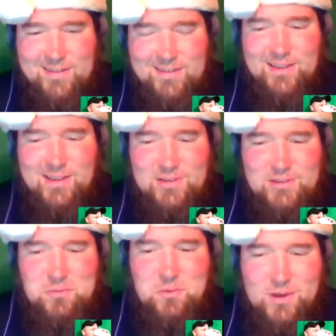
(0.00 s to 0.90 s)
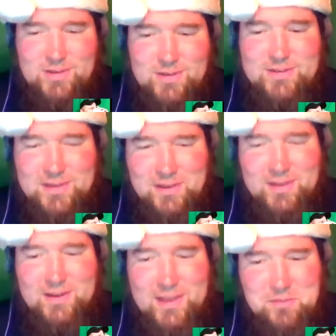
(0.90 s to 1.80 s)
That's the one
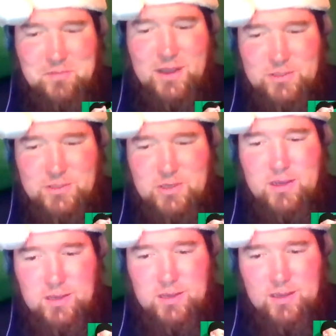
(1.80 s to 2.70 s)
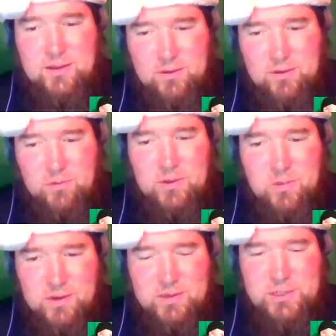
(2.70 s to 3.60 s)
gun I have not shot yet that I really
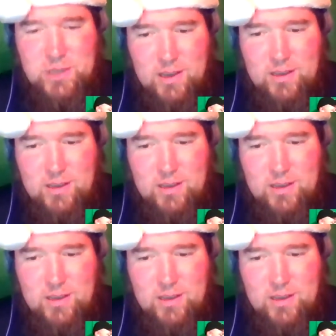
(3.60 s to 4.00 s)
want to shot.